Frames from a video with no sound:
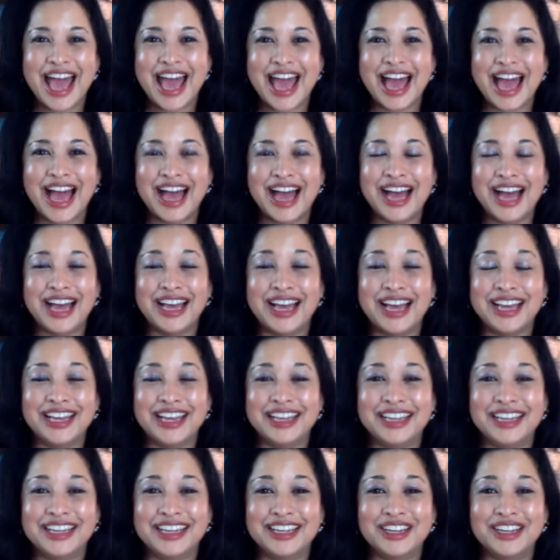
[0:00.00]

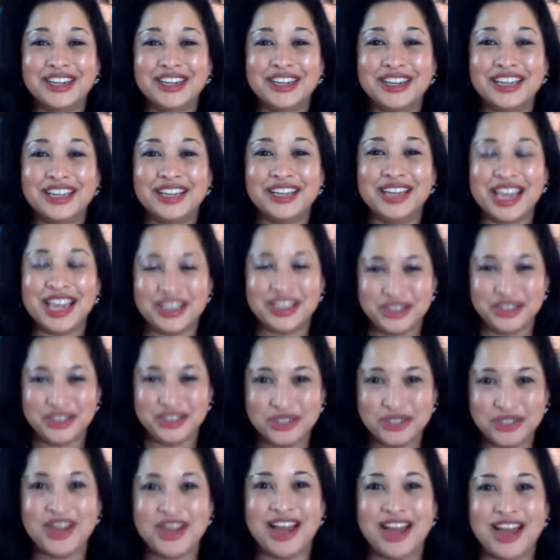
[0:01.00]
And you
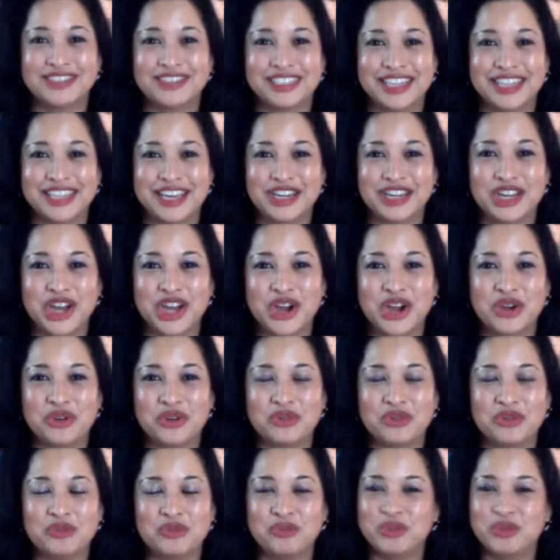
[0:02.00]
do have to let
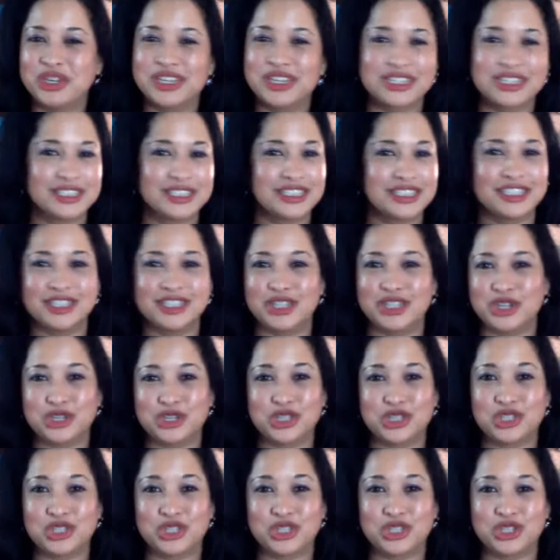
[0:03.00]
go because
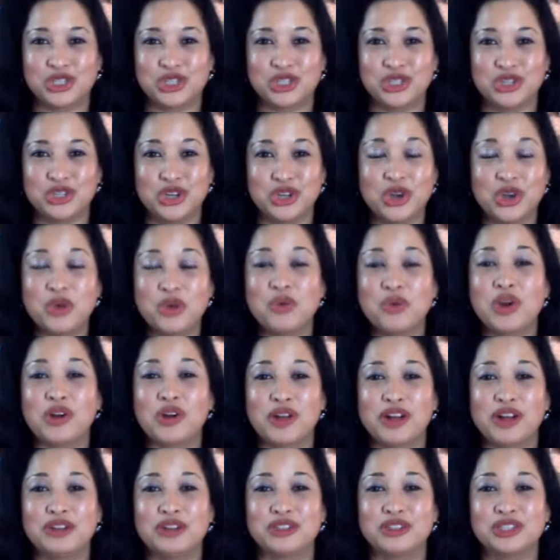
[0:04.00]
there's nowhere
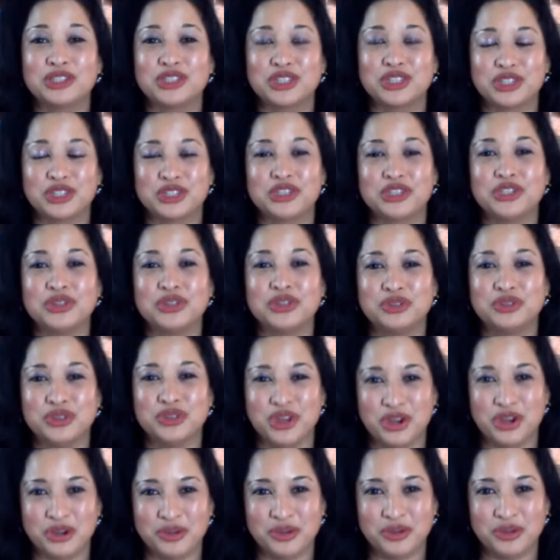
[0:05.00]
else to
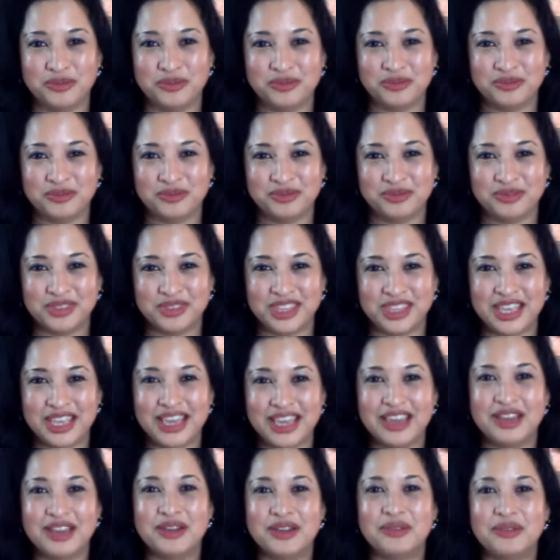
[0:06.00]
go.
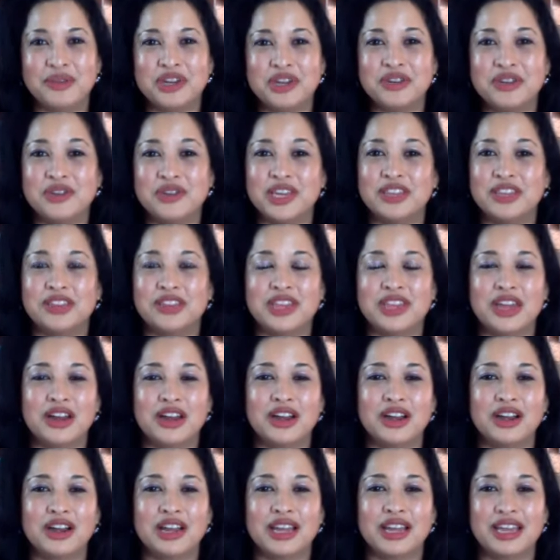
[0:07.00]
When you get
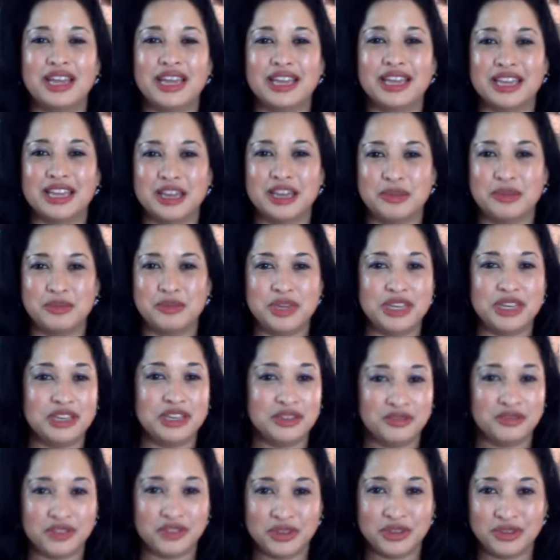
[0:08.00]
there, it can be
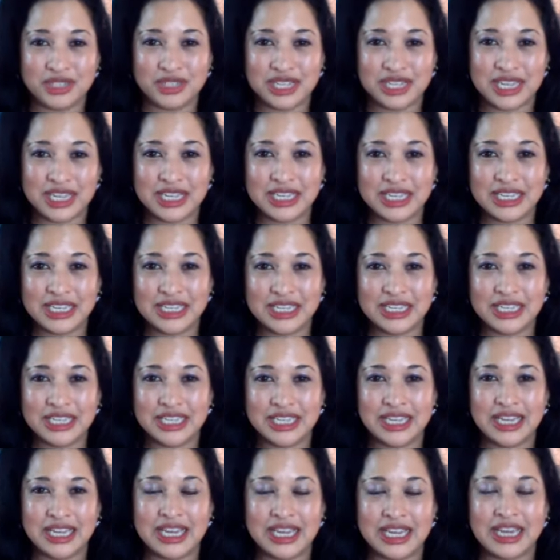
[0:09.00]
confusing.
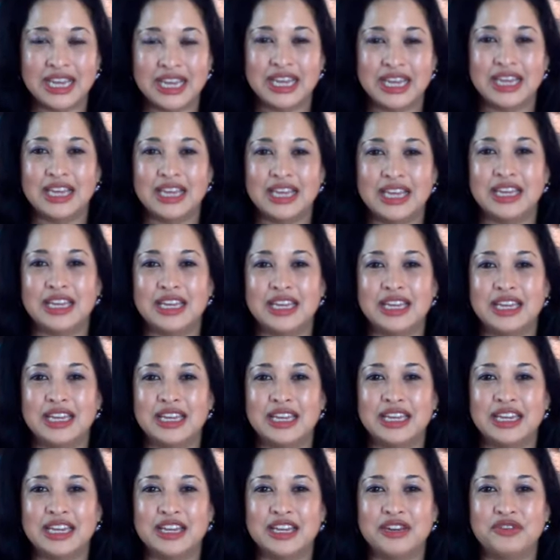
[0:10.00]

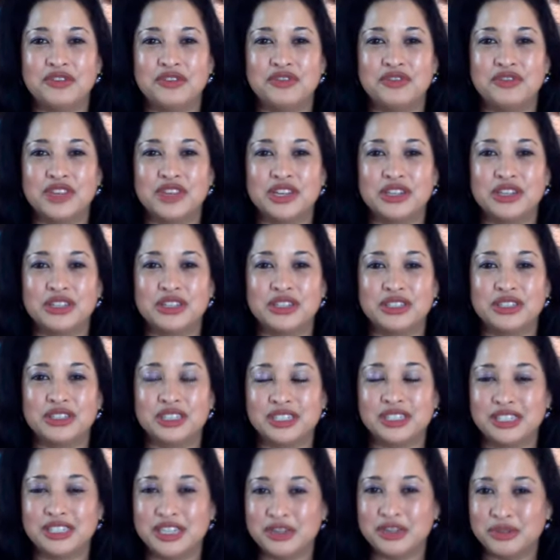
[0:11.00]
It can feel
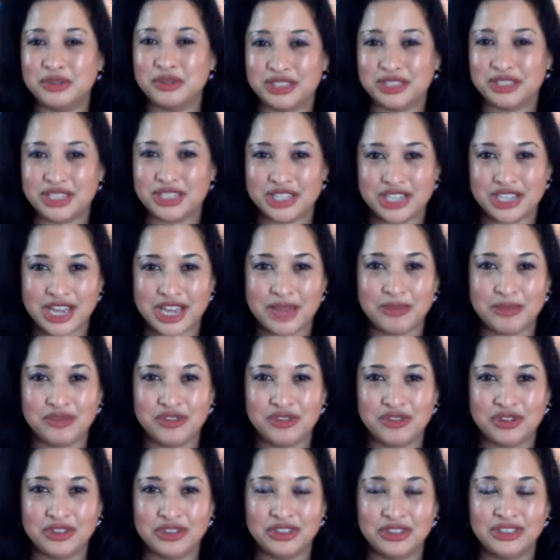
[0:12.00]
secretly
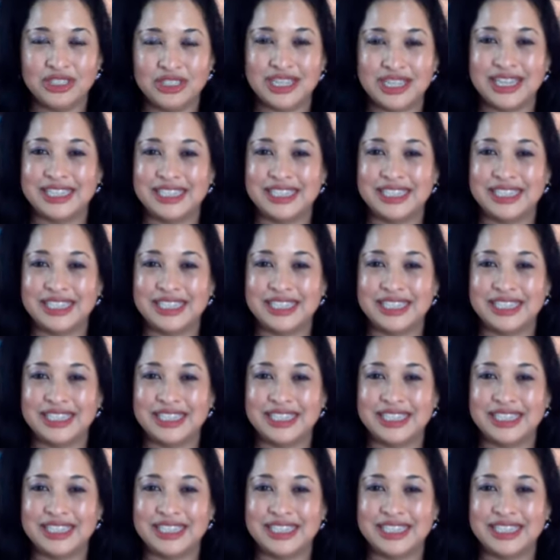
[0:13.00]
shameful.